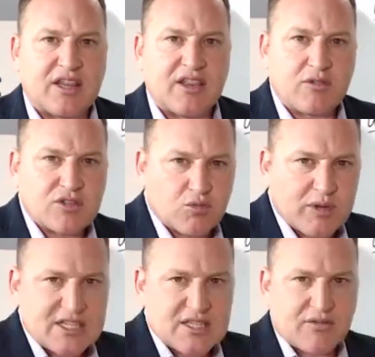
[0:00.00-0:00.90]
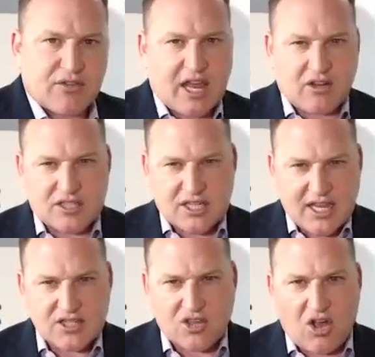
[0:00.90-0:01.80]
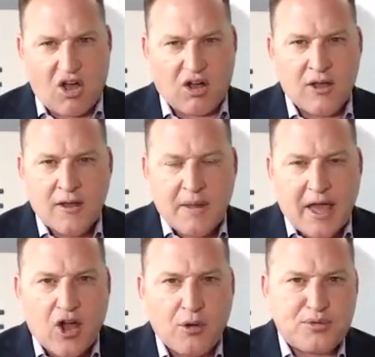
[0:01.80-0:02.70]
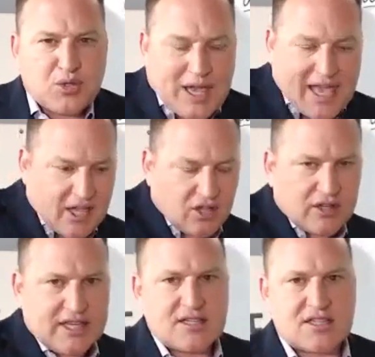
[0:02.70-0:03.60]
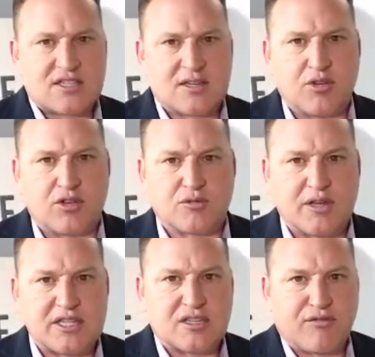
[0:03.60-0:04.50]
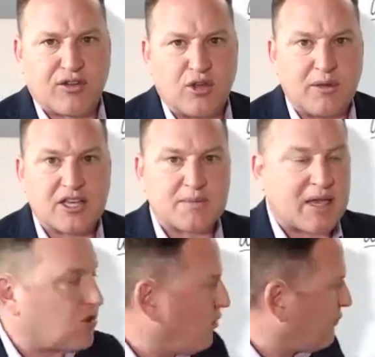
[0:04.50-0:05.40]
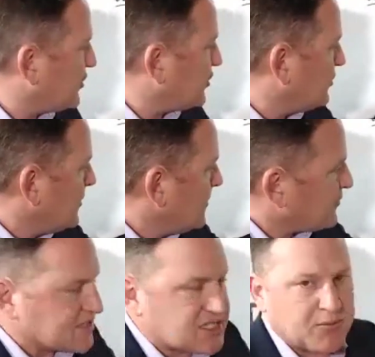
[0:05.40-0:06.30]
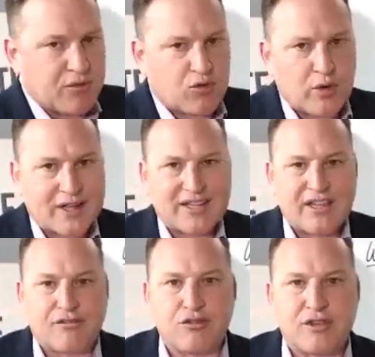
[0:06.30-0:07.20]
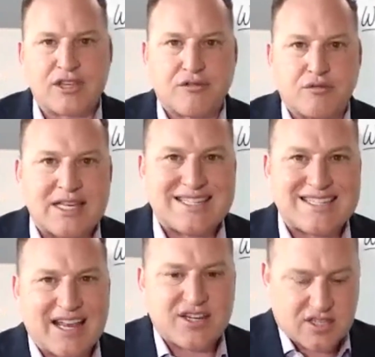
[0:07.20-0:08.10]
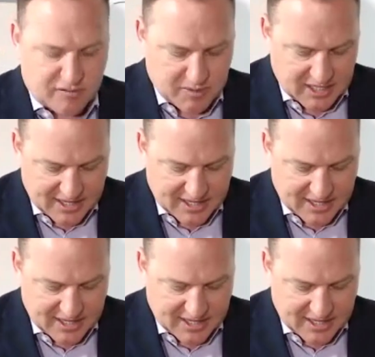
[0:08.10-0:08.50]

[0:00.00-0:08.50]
And there was a reason for that. On today's call, I hope to angle into some of those reasons for you, because my goal for you is to move quickly through the 3 stages of money.